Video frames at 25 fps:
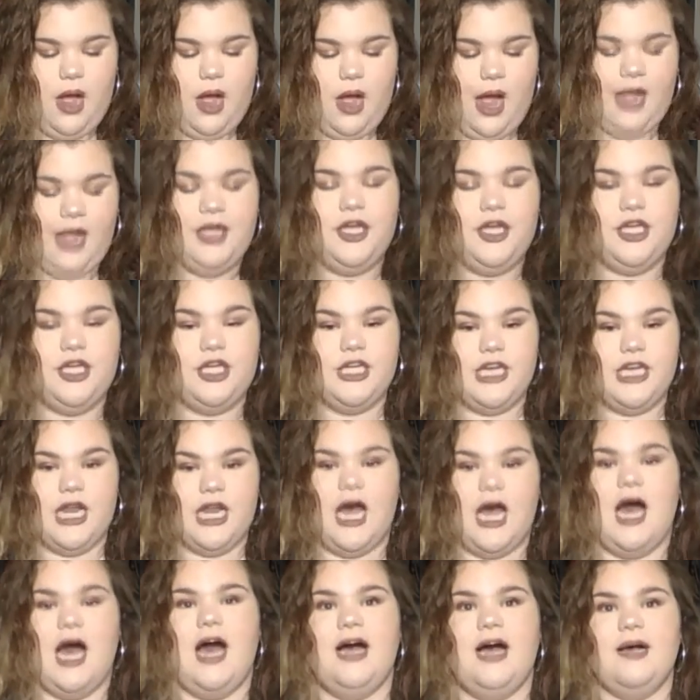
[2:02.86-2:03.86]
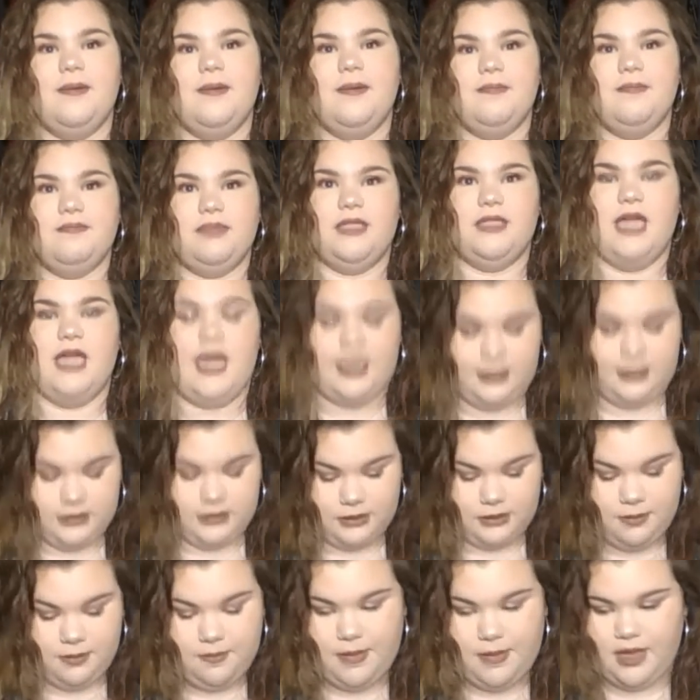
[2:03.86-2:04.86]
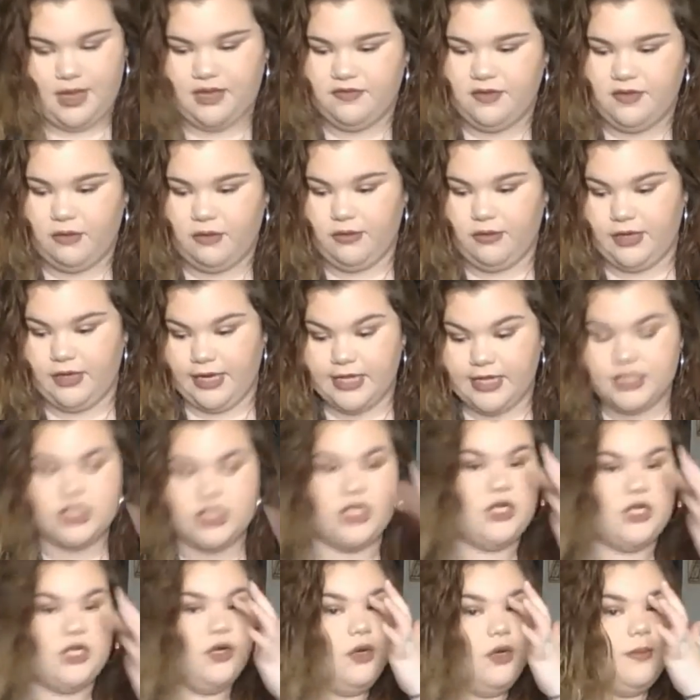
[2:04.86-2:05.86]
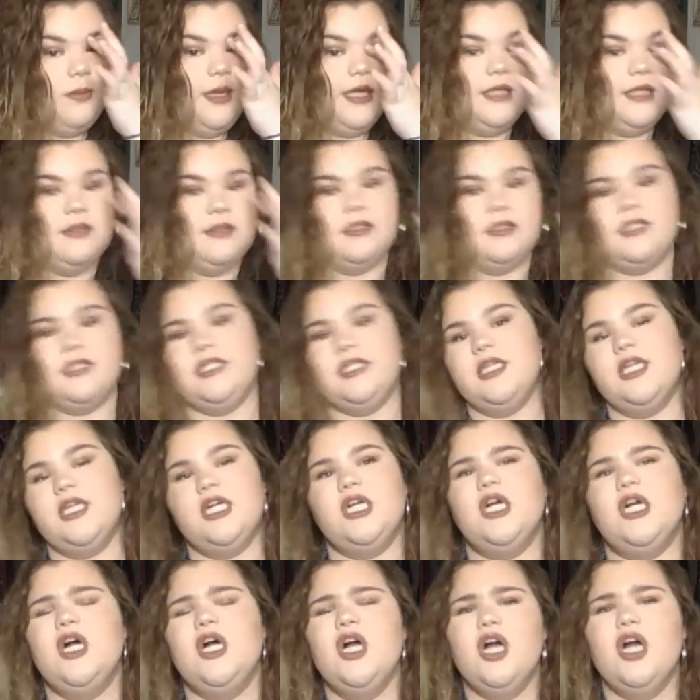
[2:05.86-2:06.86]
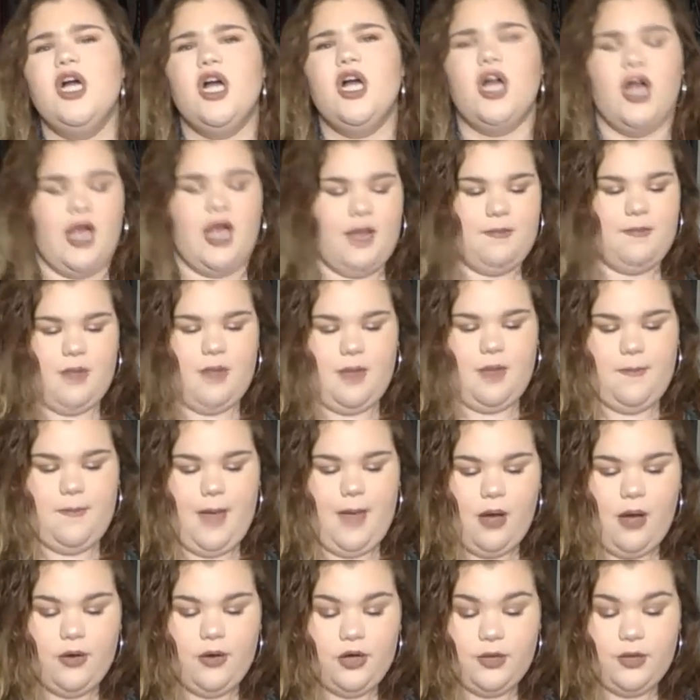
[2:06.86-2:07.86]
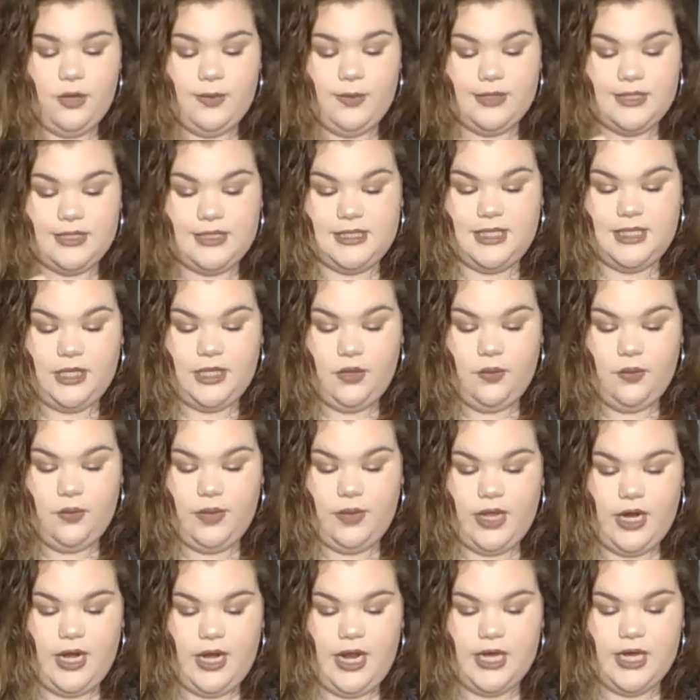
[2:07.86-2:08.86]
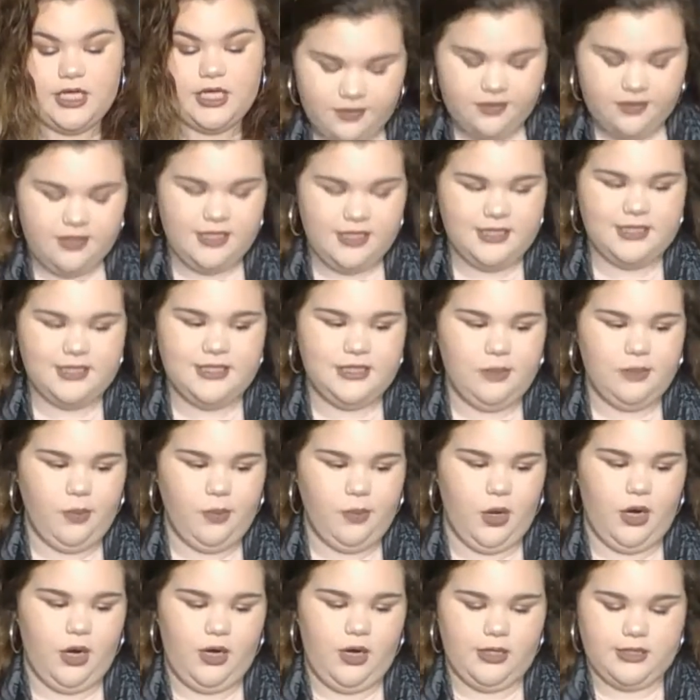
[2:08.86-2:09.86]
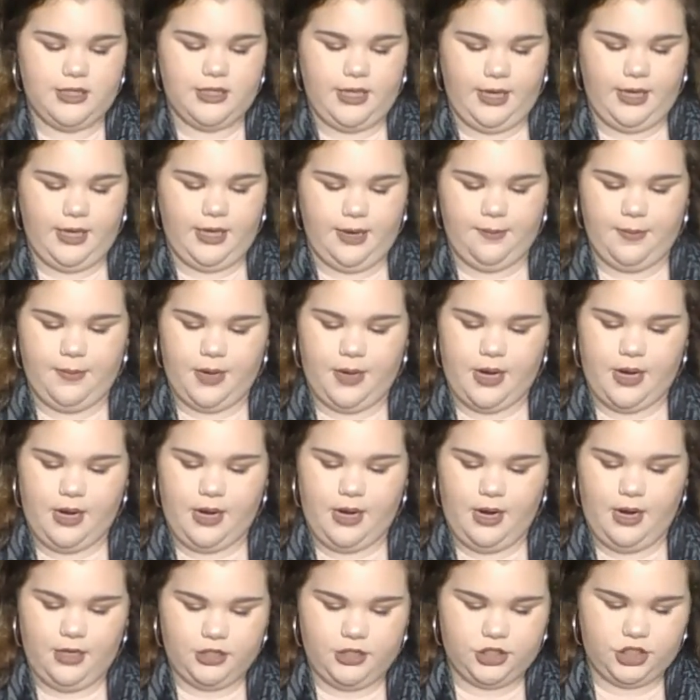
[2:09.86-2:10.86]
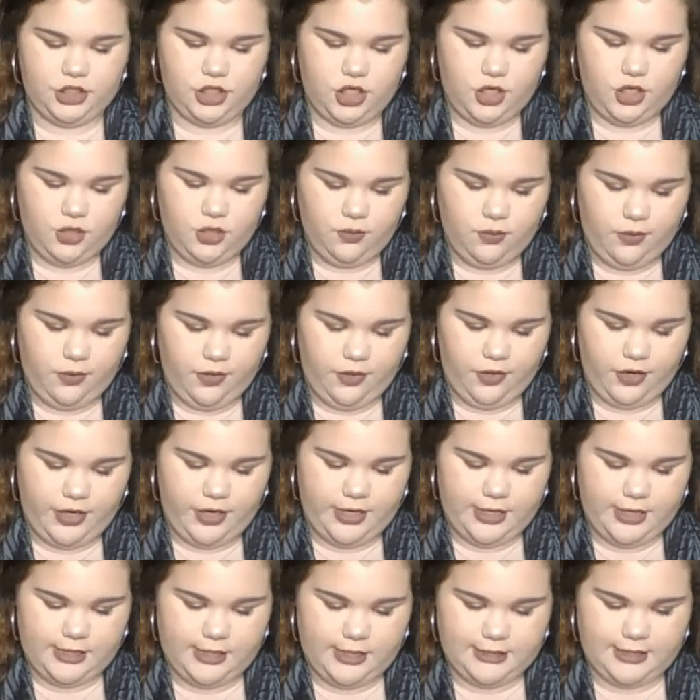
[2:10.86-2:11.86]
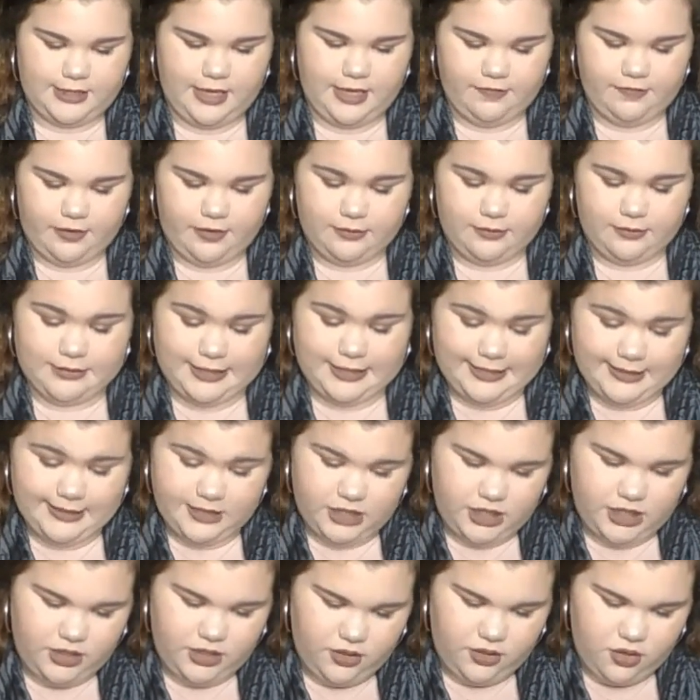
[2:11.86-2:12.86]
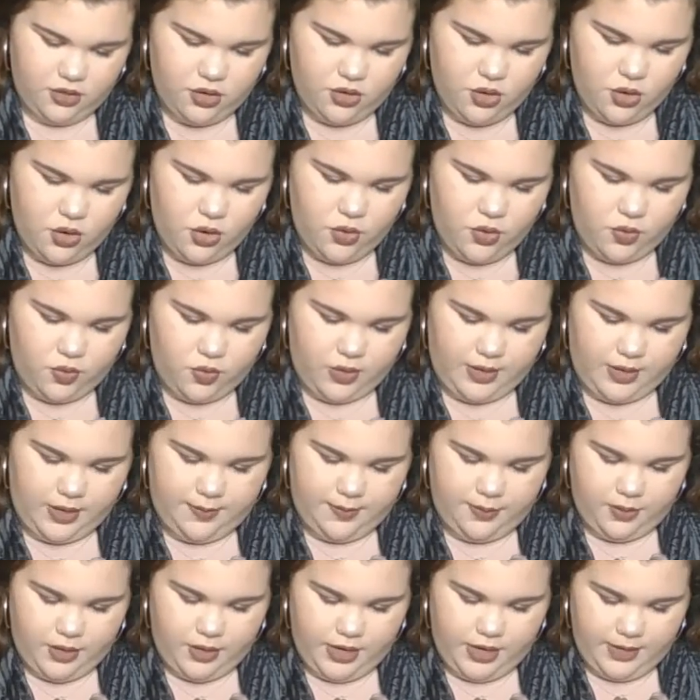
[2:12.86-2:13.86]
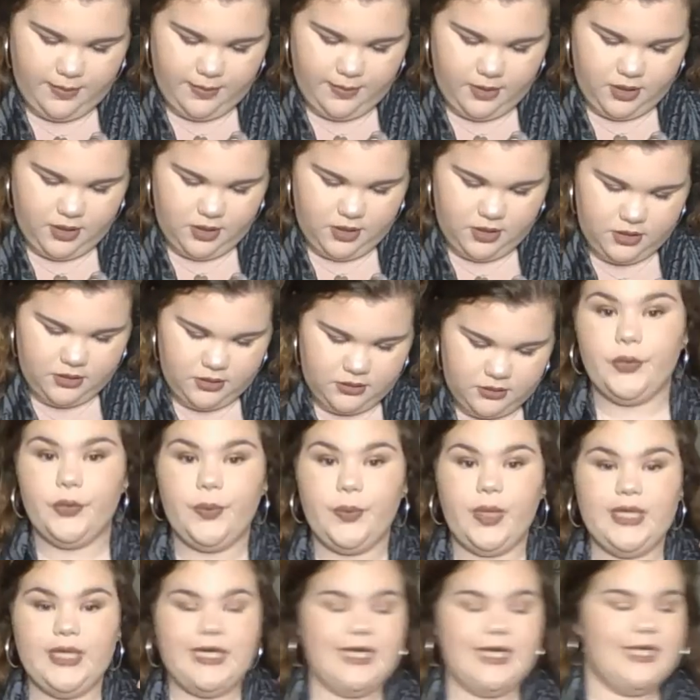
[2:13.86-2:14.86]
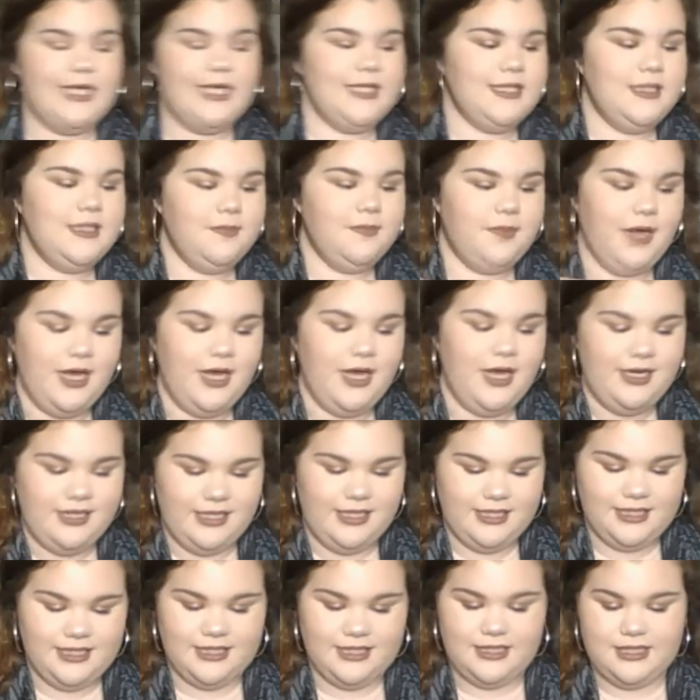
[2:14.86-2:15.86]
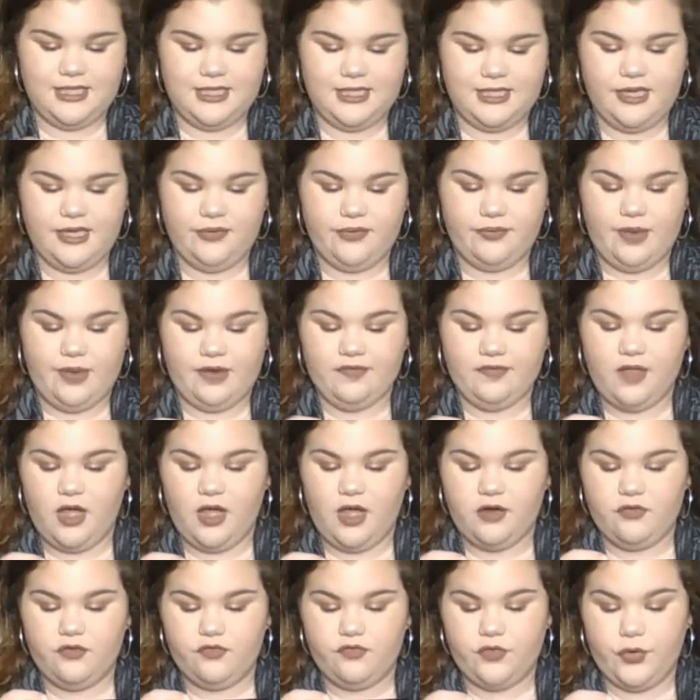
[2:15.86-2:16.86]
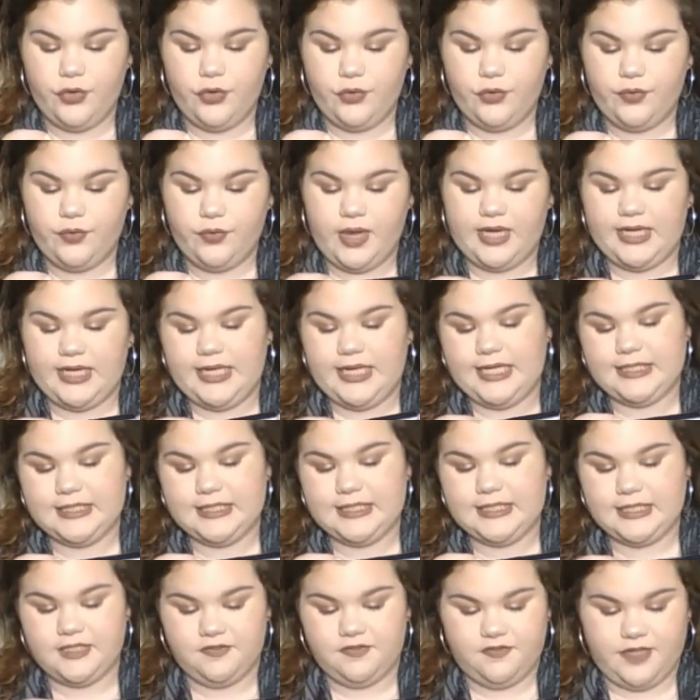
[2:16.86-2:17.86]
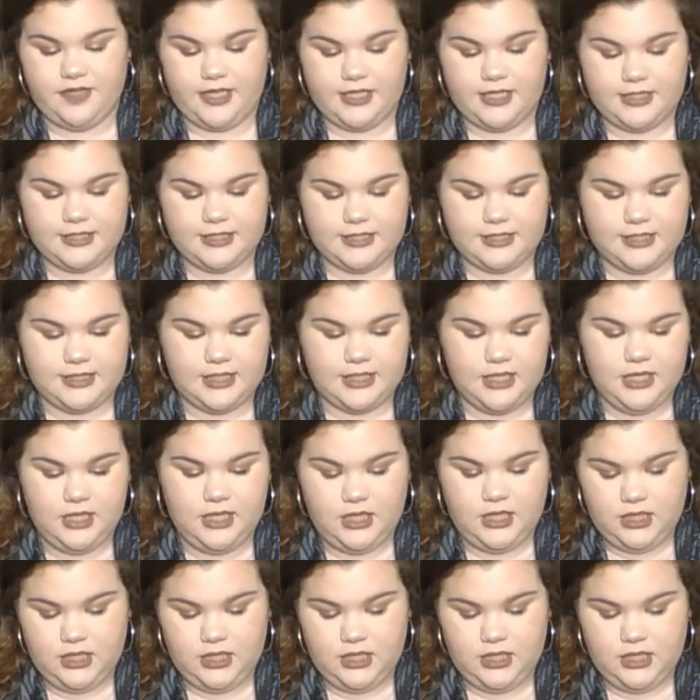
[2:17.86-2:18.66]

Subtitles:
I could not blend my foundation or my concealer, and my powder would stick weird. This is a product that I am not sure whether it is a foundation or a primer or what it is, but this is the Revlon Photo Ready Instafix